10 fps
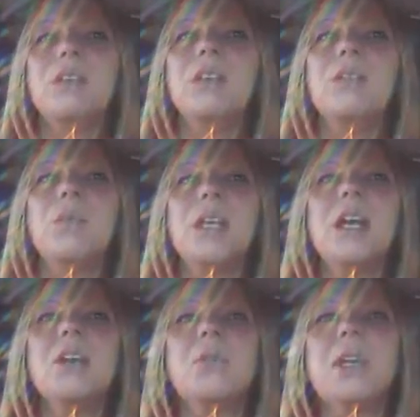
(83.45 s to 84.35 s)
you know, we
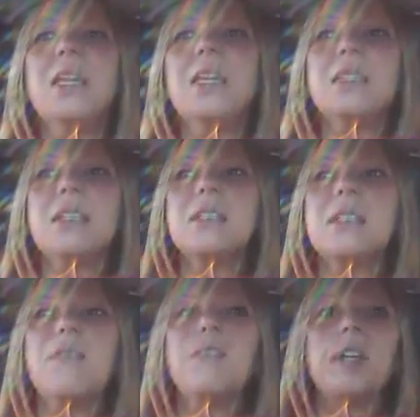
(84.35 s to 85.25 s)
are creating this
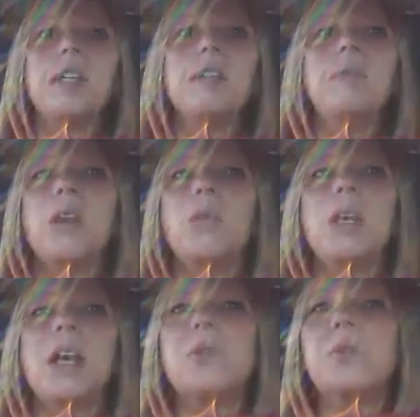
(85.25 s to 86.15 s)
suffering,
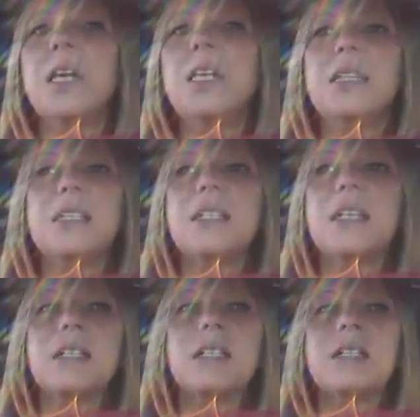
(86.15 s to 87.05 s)
we are creating
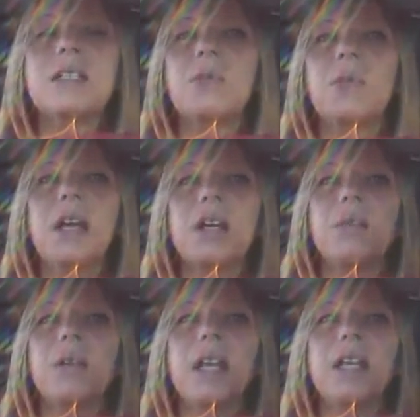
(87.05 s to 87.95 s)
diseases, we are
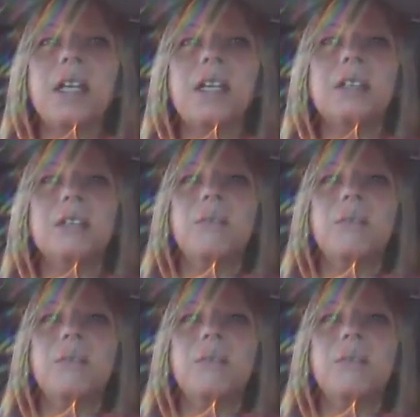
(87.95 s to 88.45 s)
creating